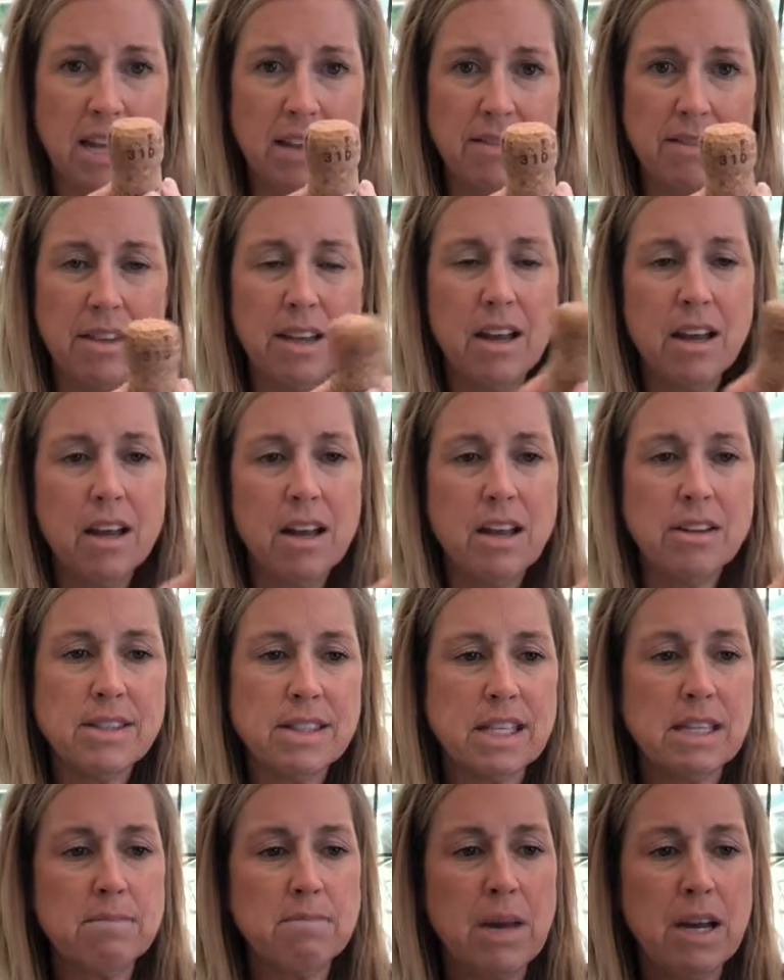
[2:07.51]
And
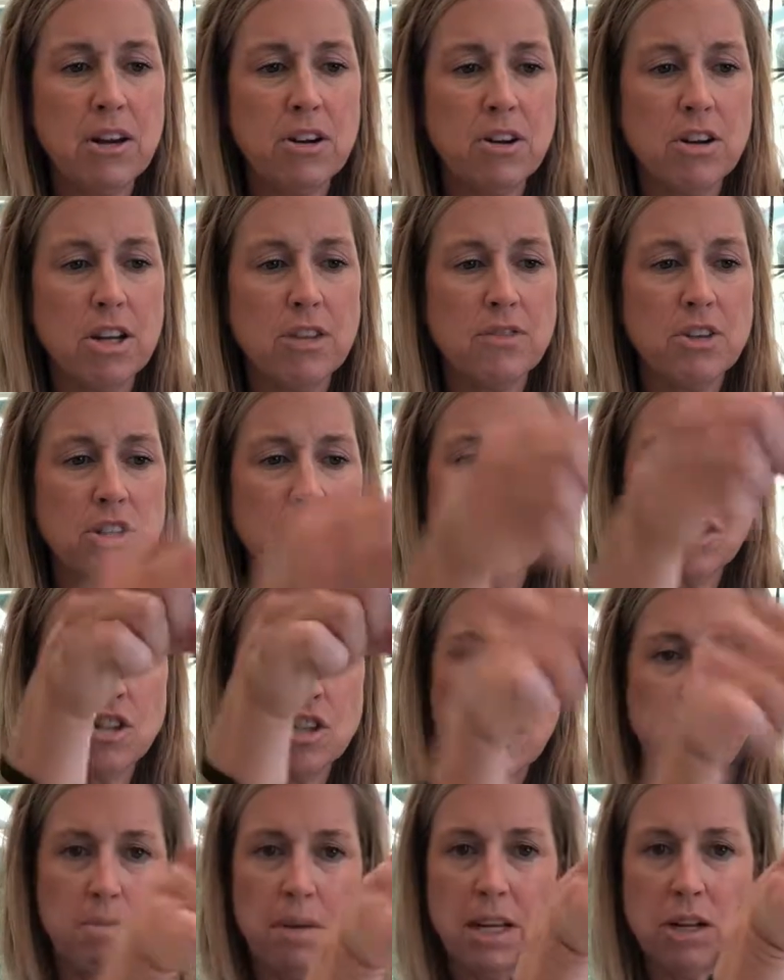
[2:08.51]
it's better if you do the
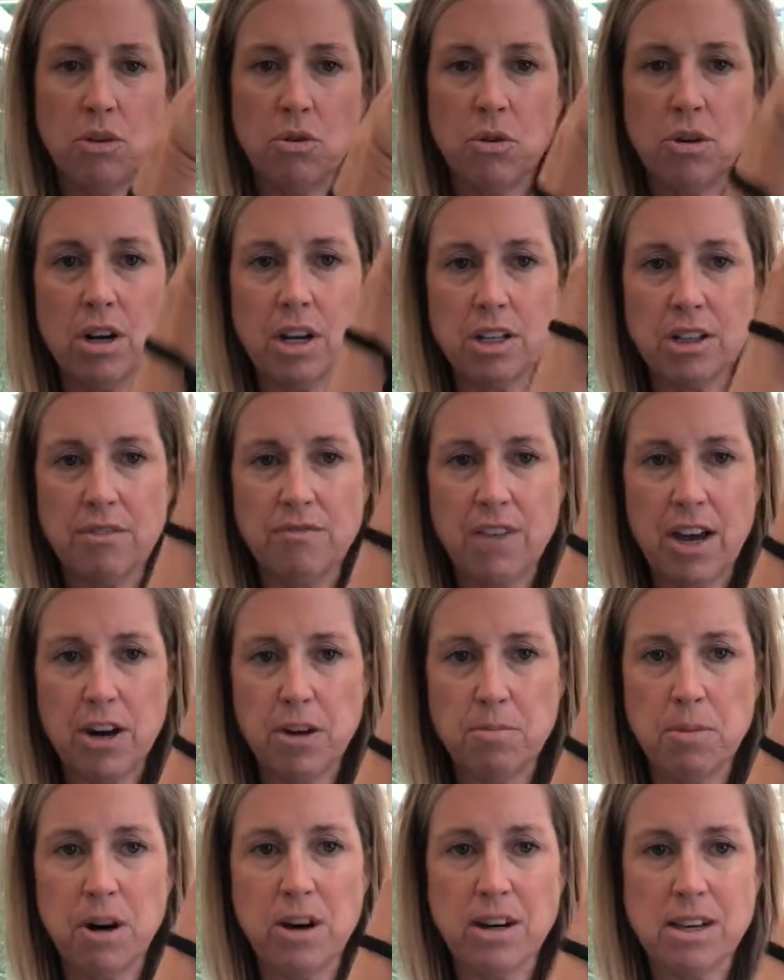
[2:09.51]
champagne cork, the
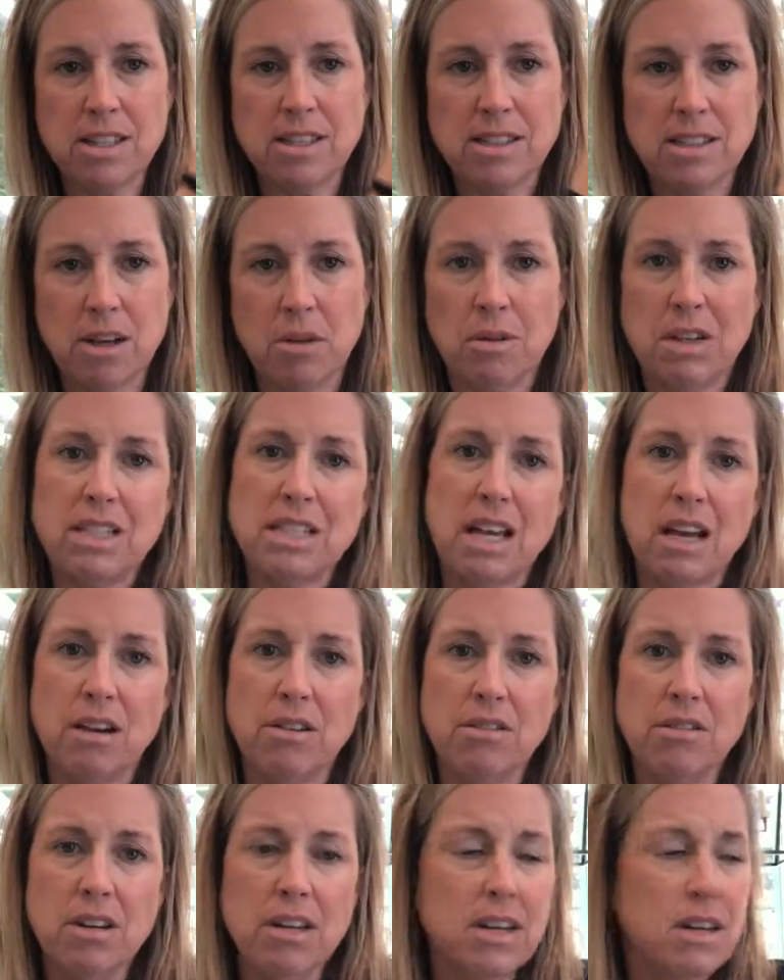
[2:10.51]
fatter part is going
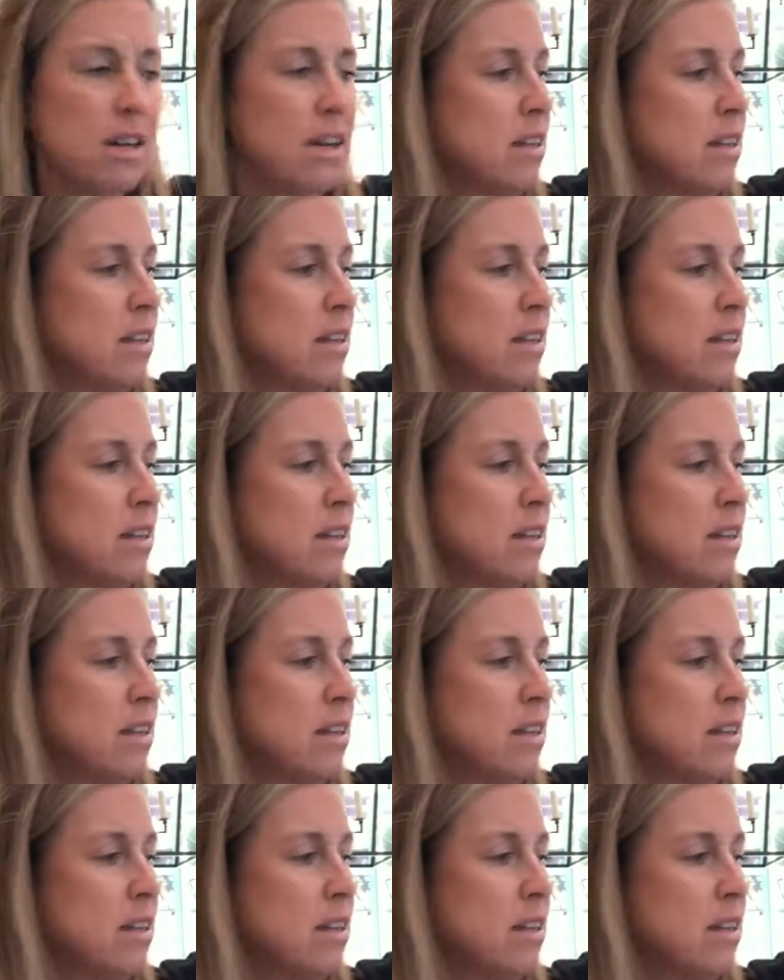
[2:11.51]
down,